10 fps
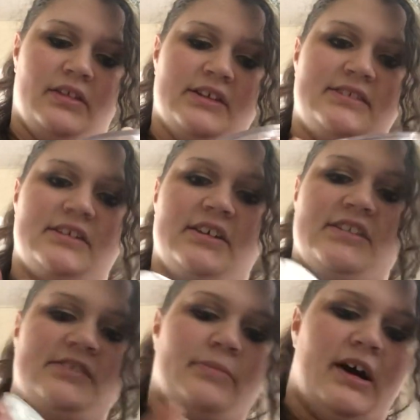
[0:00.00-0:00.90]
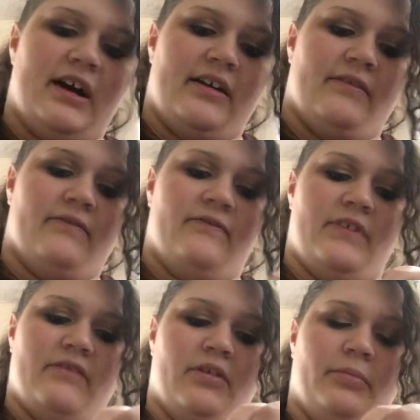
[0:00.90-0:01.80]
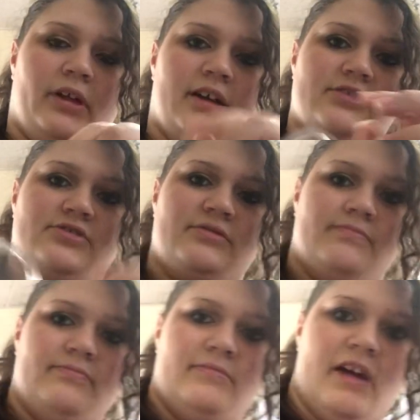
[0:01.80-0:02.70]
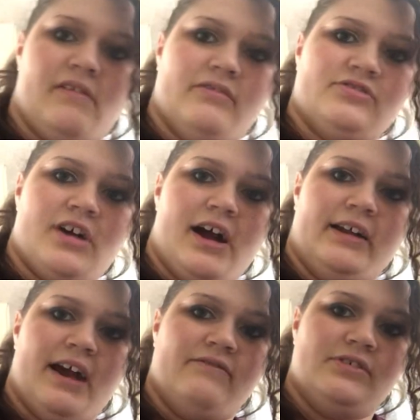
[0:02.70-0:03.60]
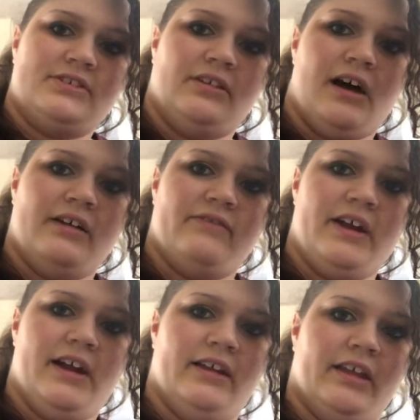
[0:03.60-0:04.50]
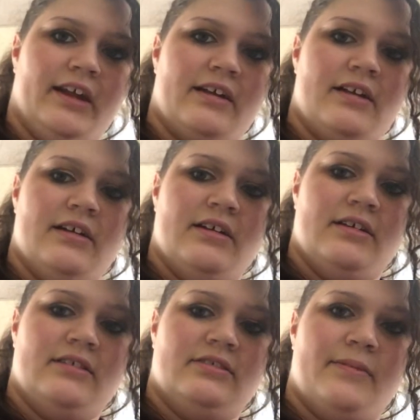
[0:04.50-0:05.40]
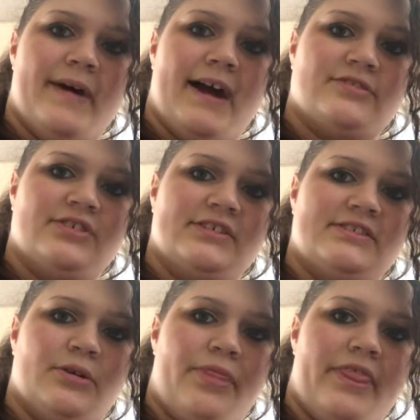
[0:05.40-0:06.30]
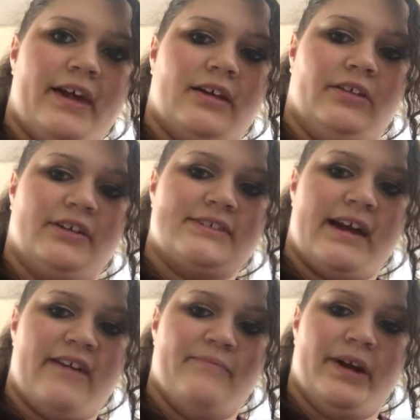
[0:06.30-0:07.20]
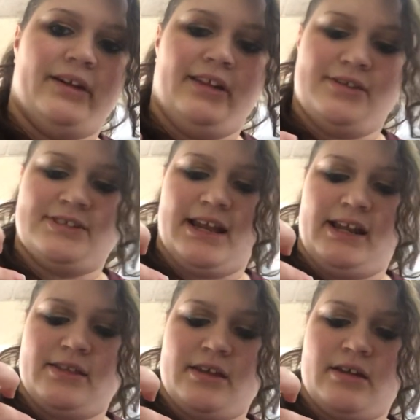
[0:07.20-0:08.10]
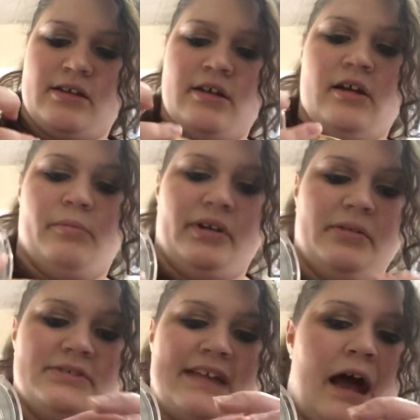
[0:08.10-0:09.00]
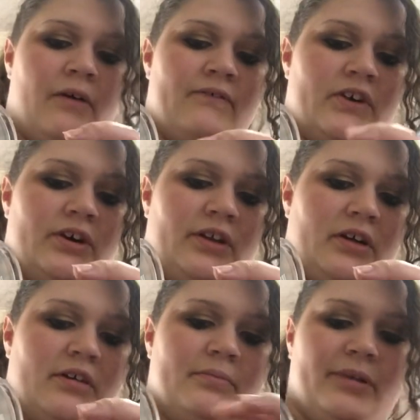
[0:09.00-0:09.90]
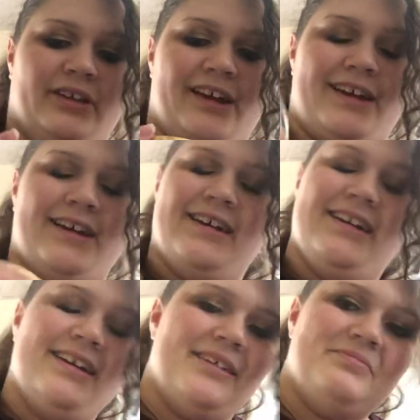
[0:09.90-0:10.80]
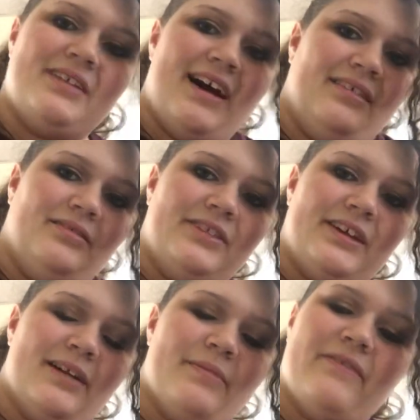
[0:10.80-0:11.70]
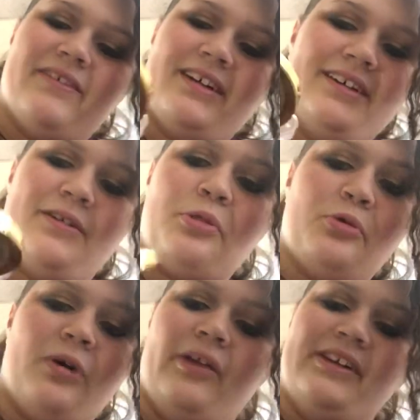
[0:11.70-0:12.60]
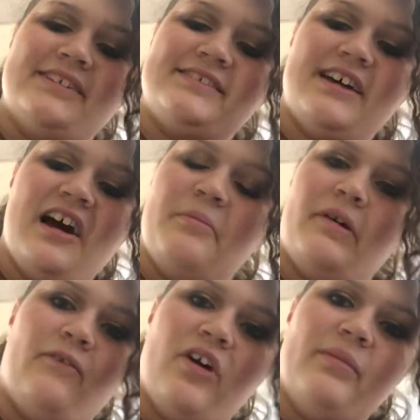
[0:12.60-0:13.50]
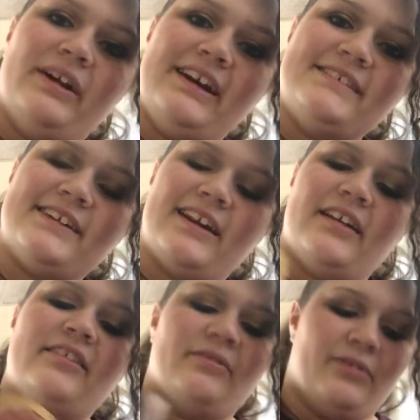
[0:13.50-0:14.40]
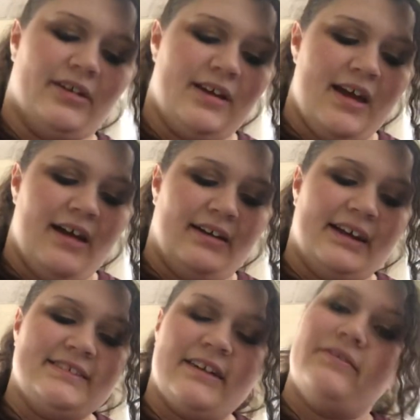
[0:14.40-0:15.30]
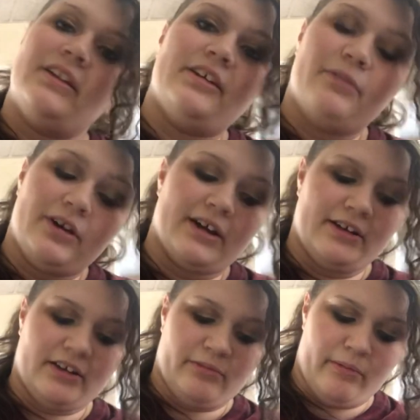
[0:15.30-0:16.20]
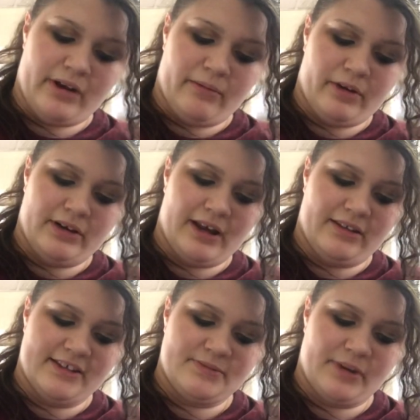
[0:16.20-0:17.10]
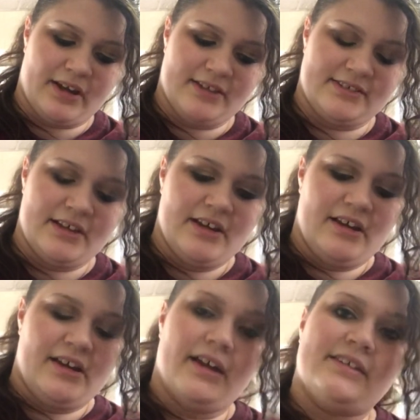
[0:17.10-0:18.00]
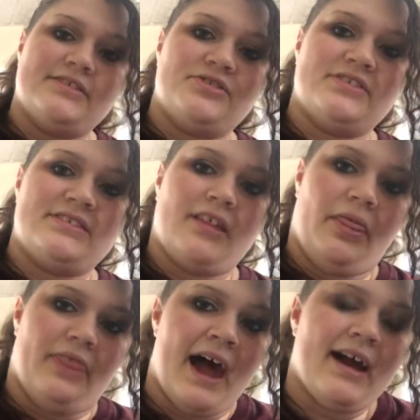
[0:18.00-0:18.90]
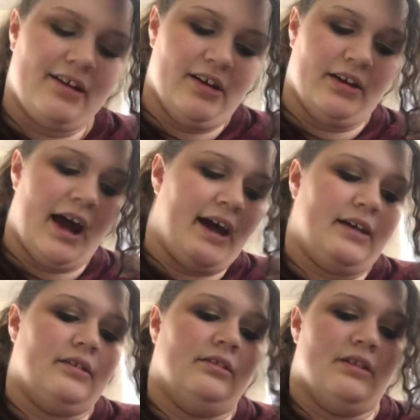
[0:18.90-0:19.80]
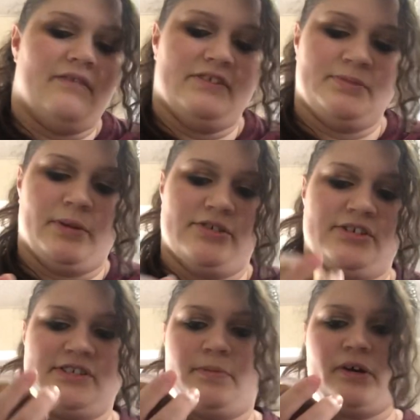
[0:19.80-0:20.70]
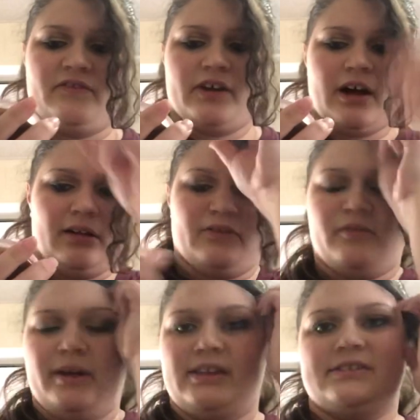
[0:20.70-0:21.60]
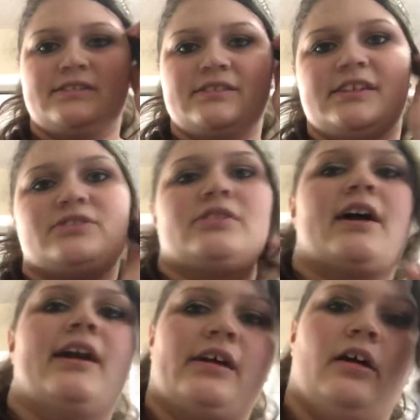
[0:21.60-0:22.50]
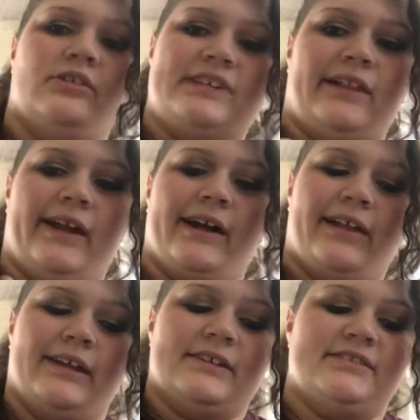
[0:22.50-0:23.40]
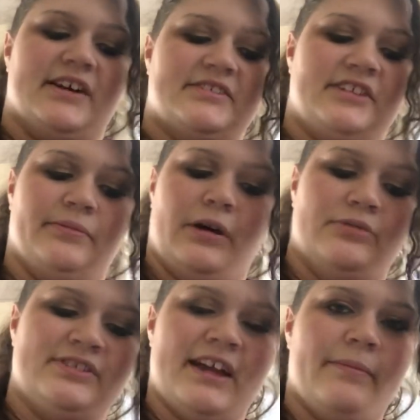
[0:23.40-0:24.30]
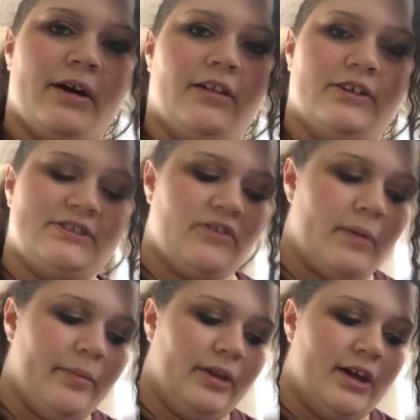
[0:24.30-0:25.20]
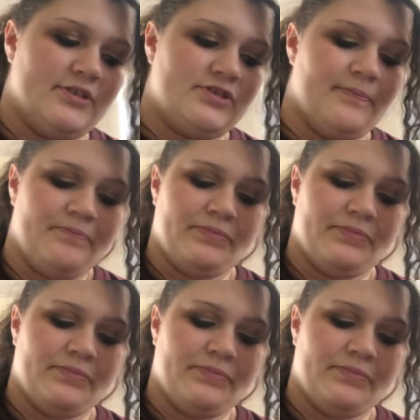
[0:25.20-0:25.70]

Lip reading: This is my favorite blush I've ever tried. I've used a lot of it, and like the packaging is so thick it looks like I've barely used anything, but it was out further. But like I don't think I'm ever gonna go through all this before I'm gonna need to get another one, and I definitely will get another one when I run out of this because it is just that good. I love this blush. It's the perfect color for me. These are the kind of colors I like. I like the dusty rose type colors for my blush.